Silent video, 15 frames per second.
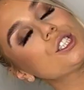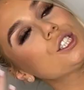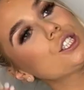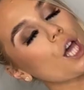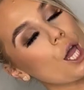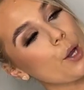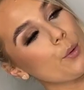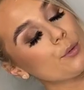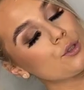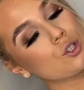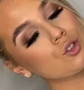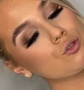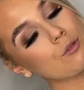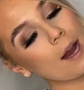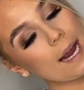so
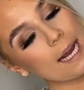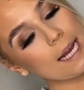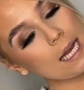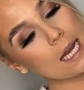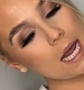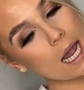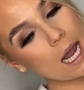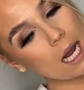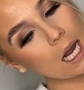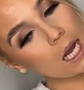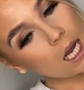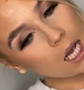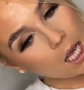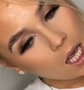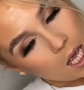draining
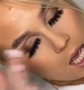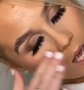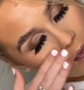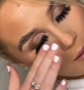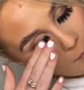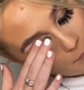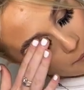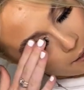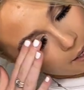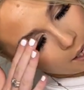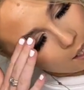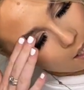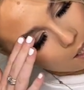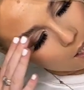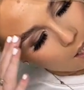being
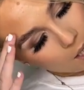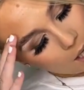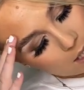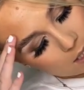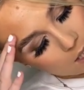in this